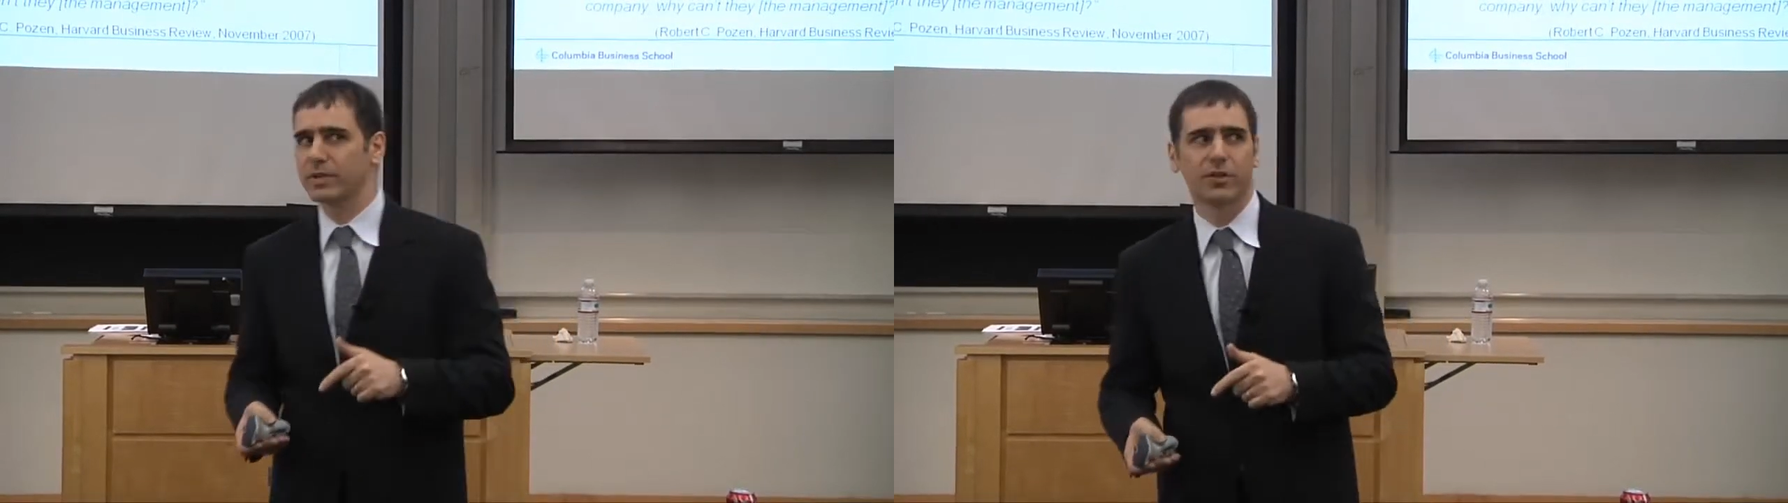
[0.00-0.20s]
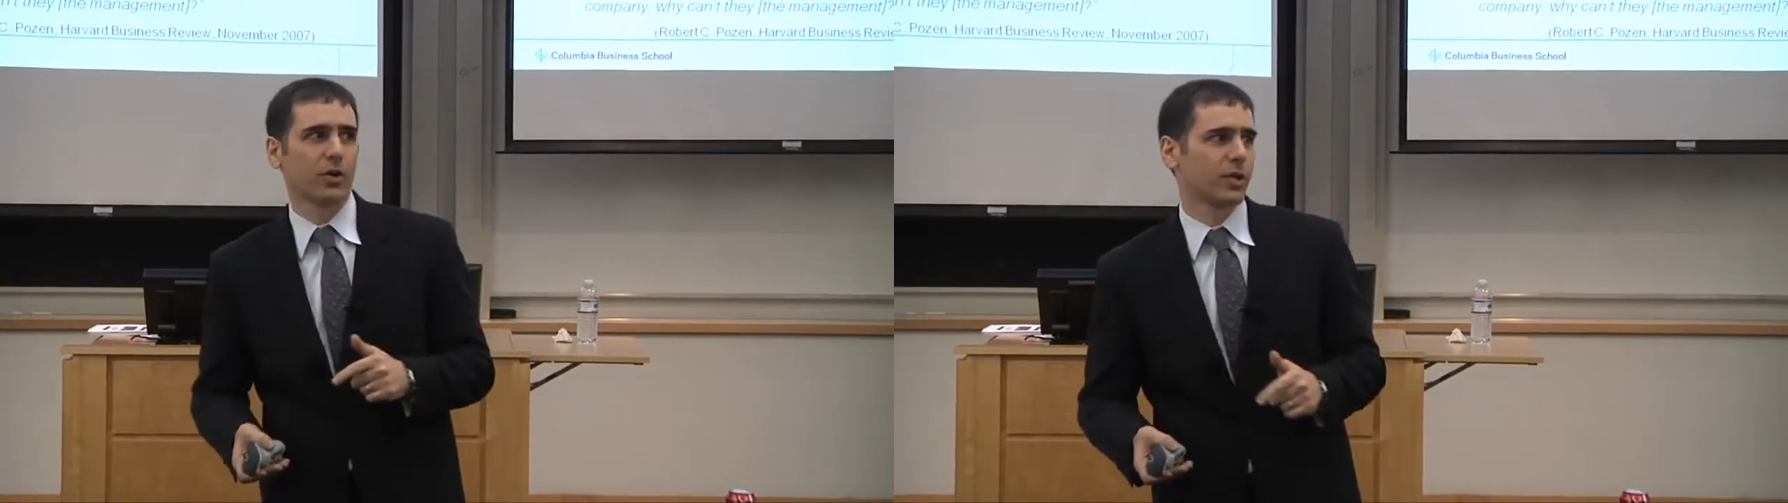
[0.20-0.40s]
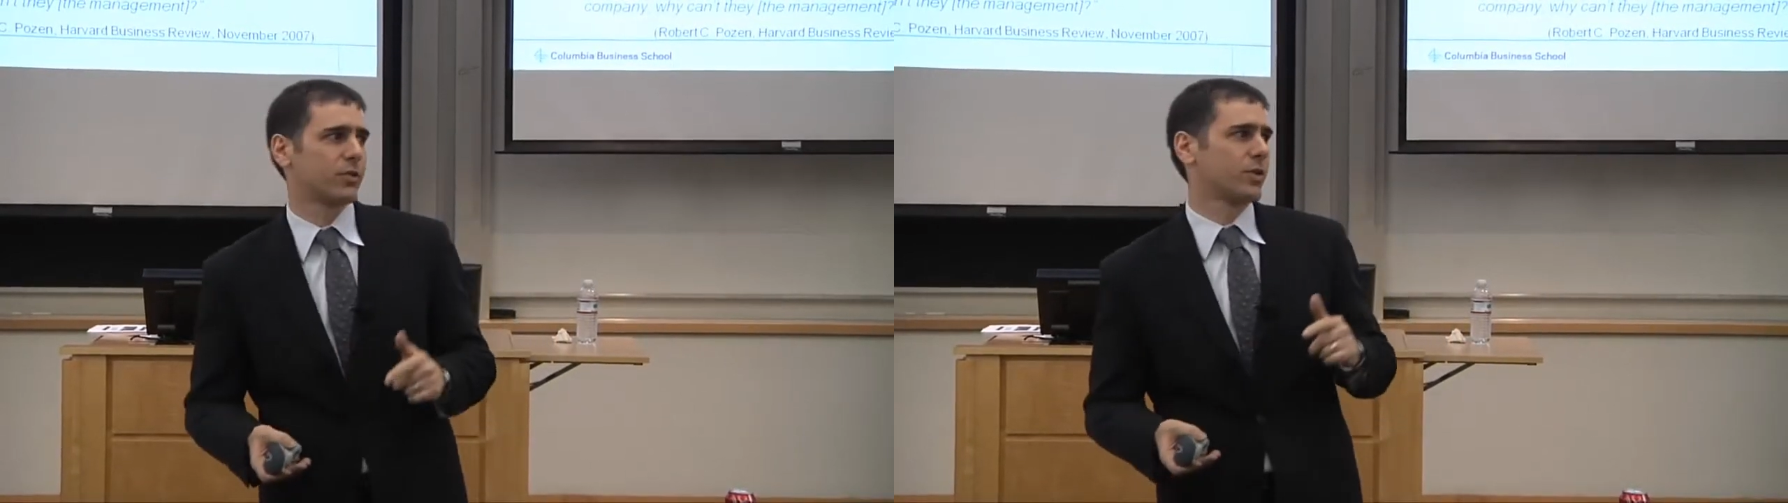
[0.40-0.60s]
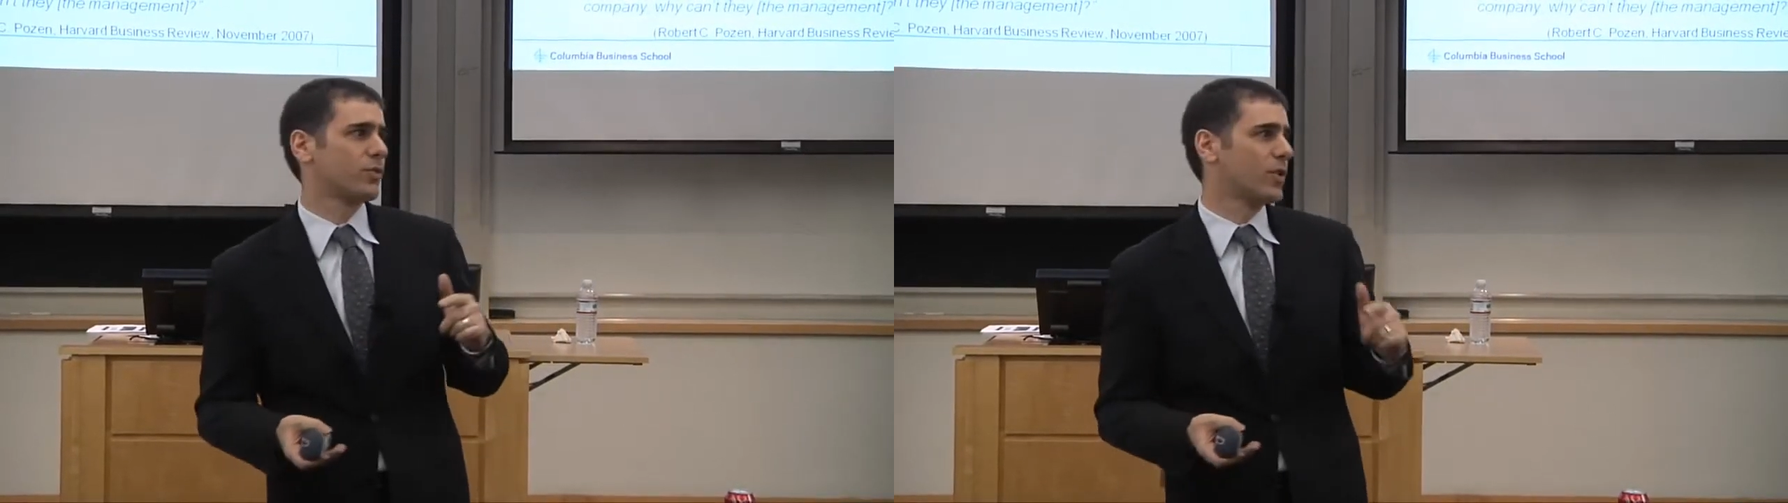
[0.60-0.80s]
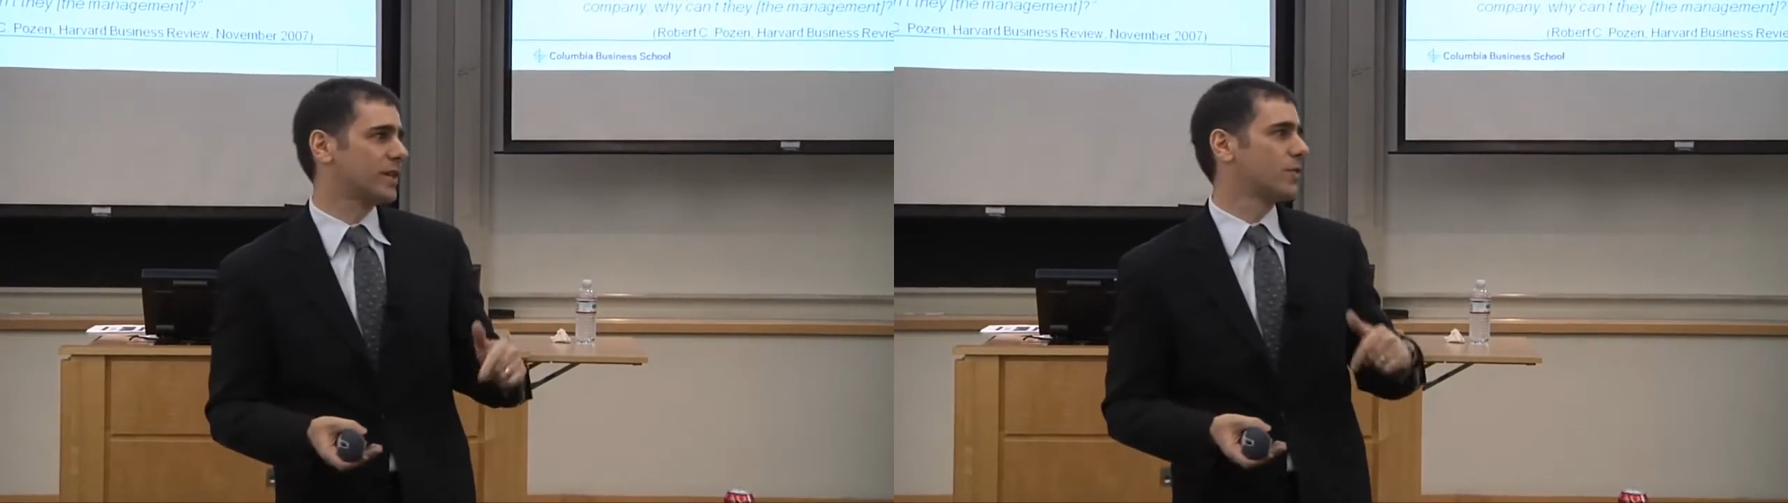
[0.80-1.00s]
they don't
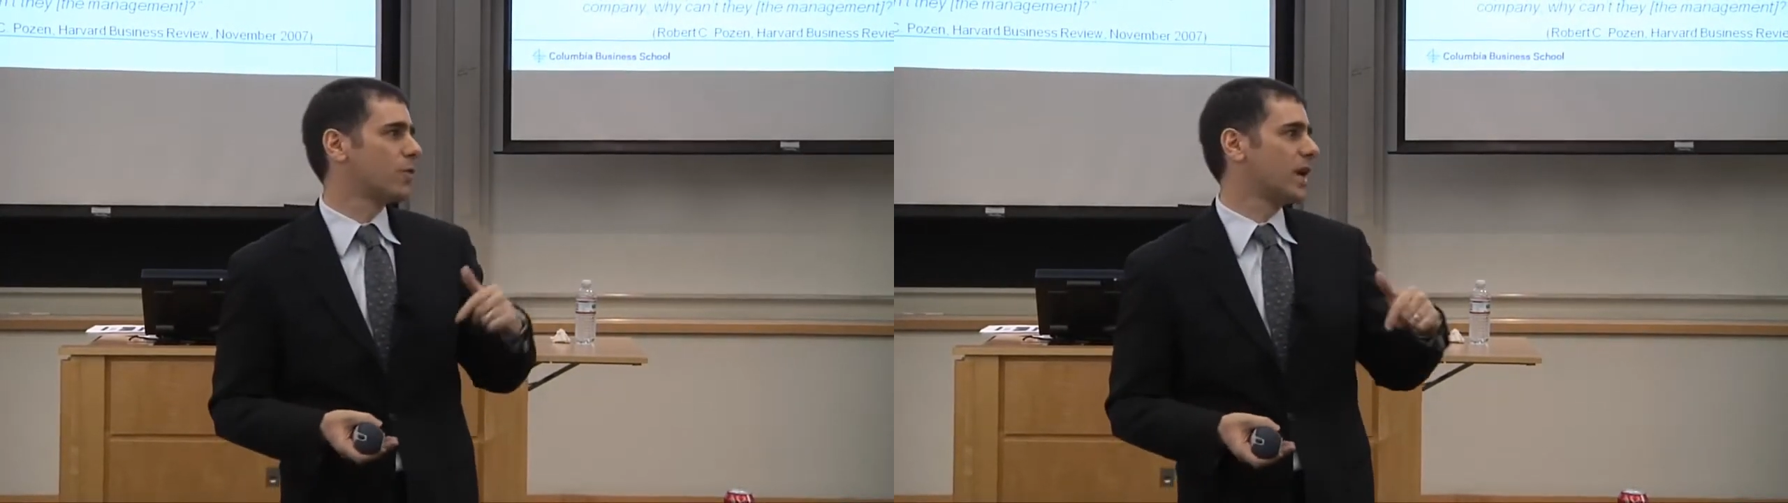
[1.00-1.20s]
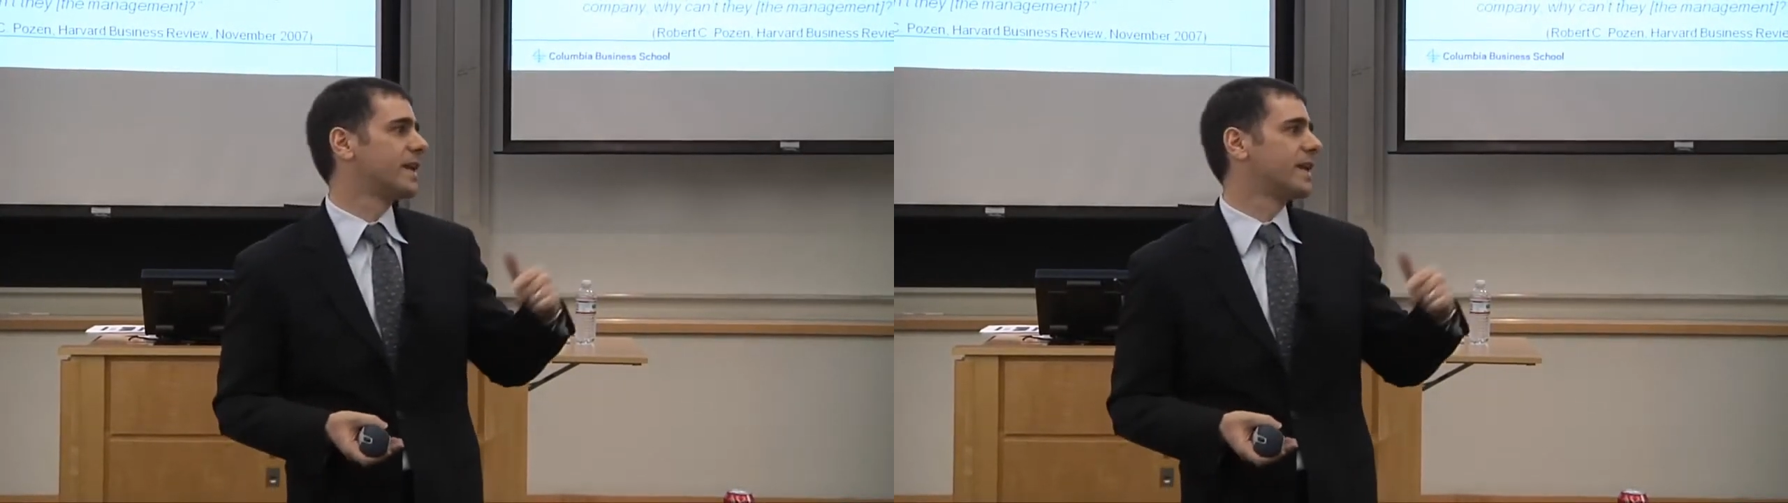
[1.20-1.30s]
do it well